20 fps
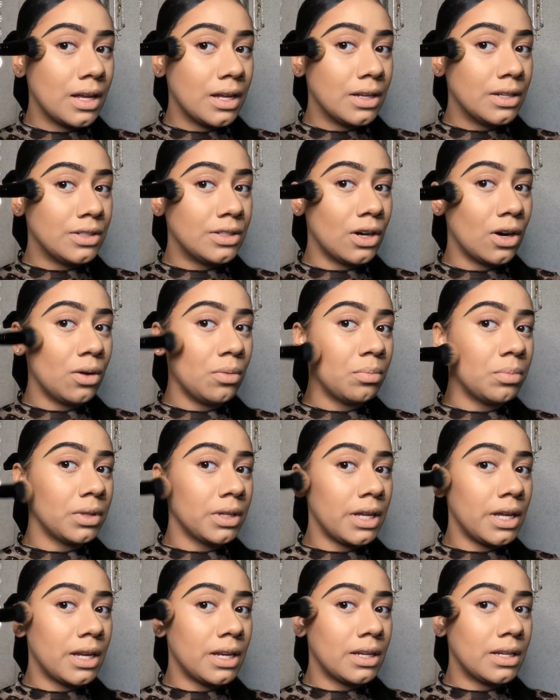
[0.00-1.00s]
Don't
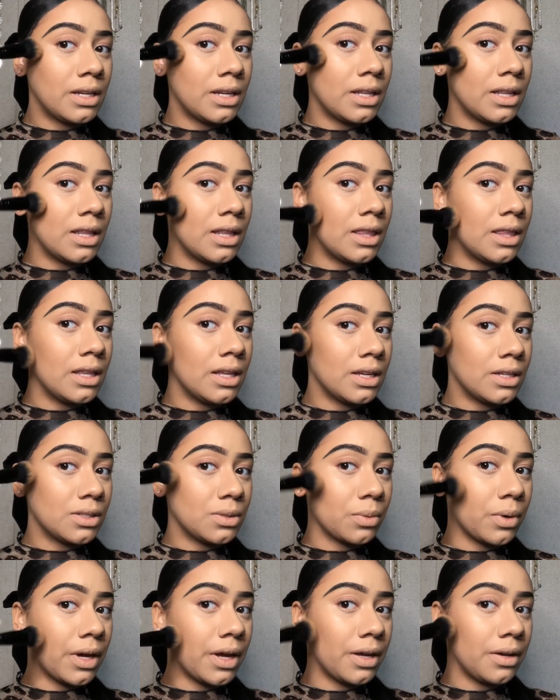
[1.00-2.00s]
blend this
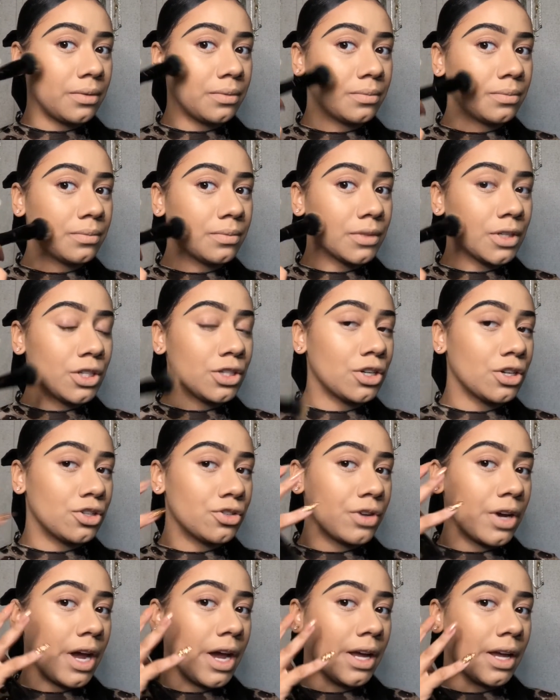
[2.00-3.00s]
way because you're
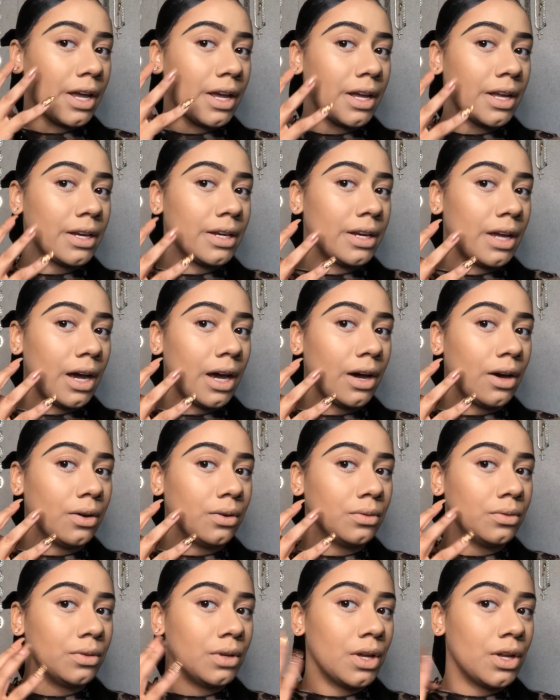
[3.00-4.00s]
dragging it down.
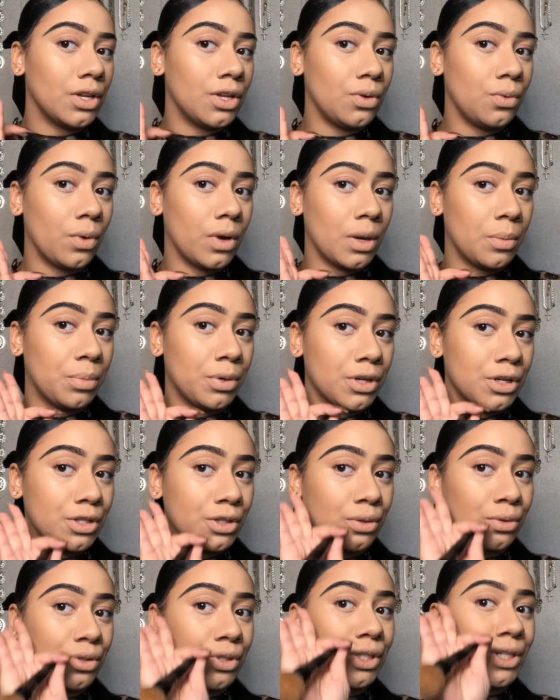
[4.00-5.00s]
You want to push
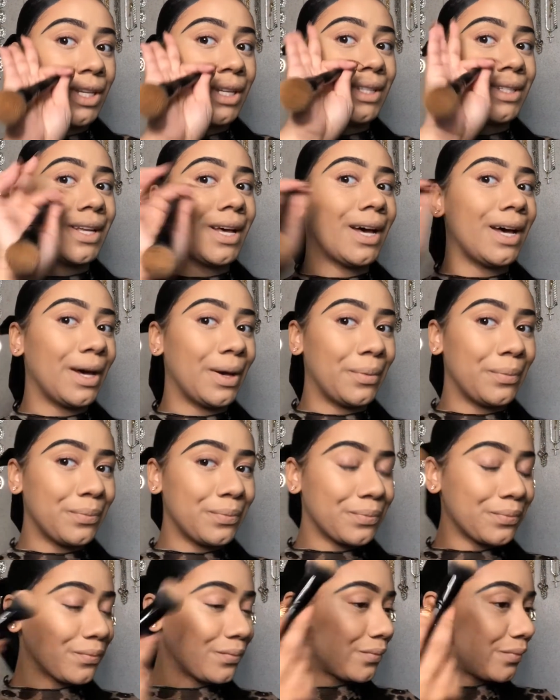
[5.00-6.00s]
those cheeks up.
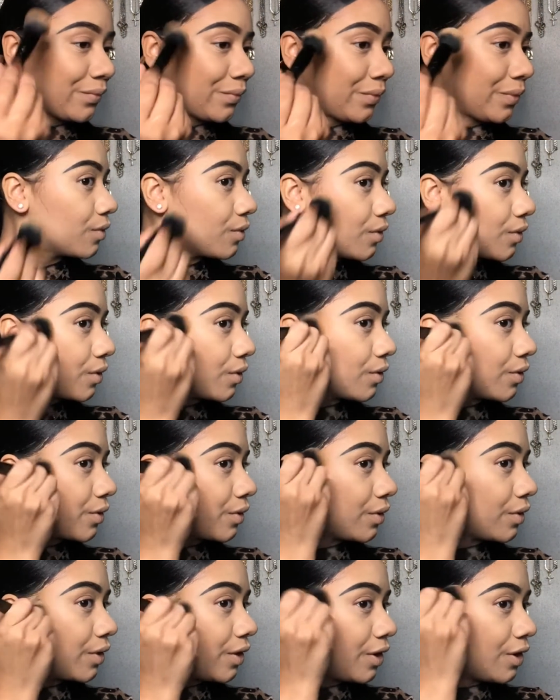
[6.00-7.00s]

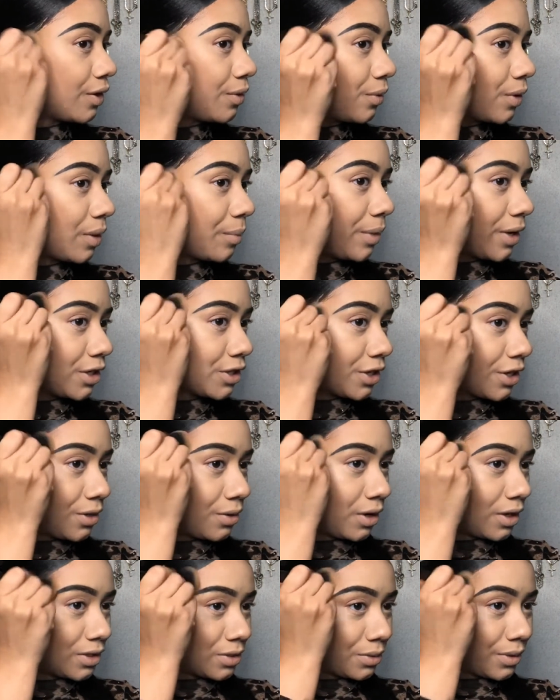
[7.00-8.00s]
And then you want to make sure you
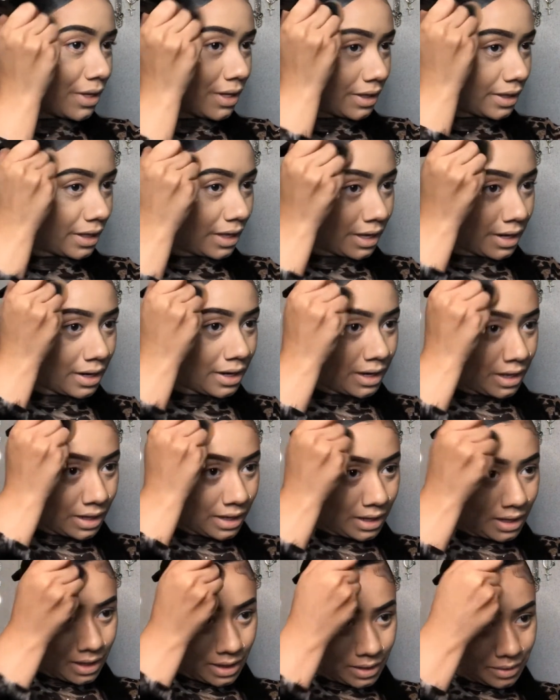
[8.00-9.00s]
also hit that
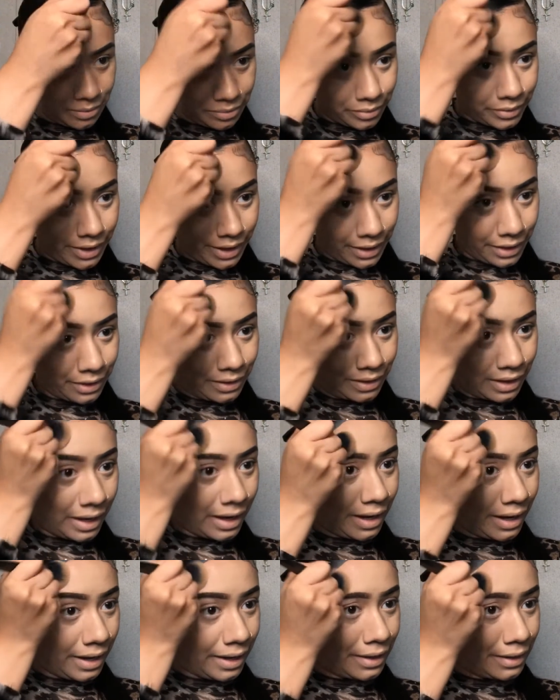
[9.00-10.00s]

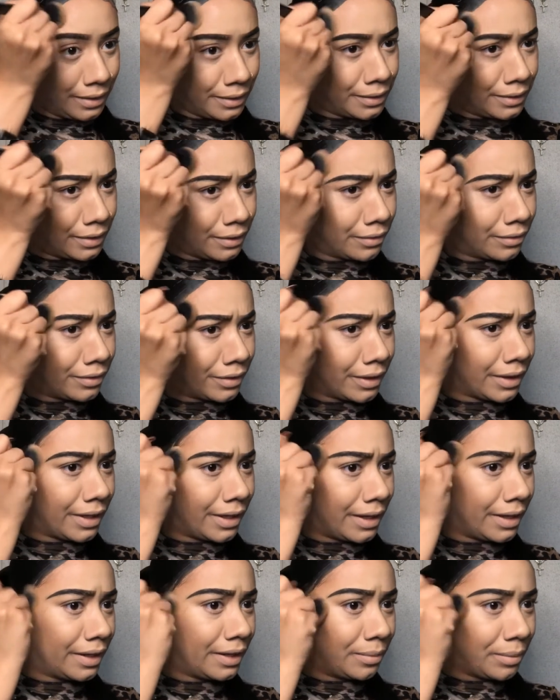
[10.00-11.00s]
hairline. Don't
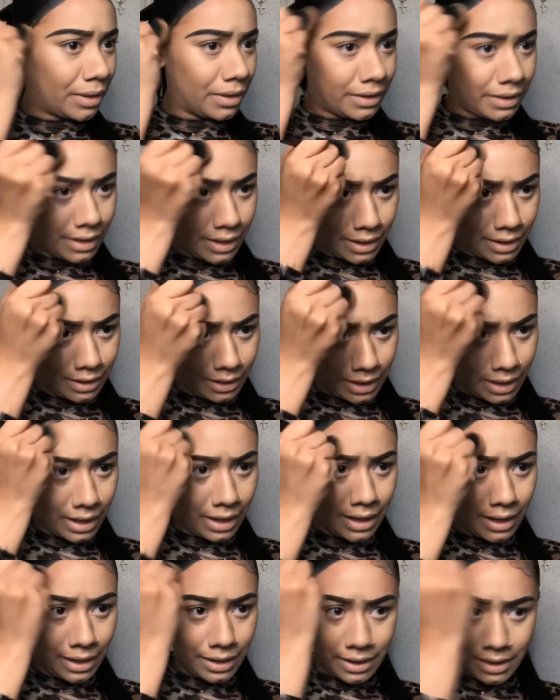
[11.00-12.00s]
forget about the hairline.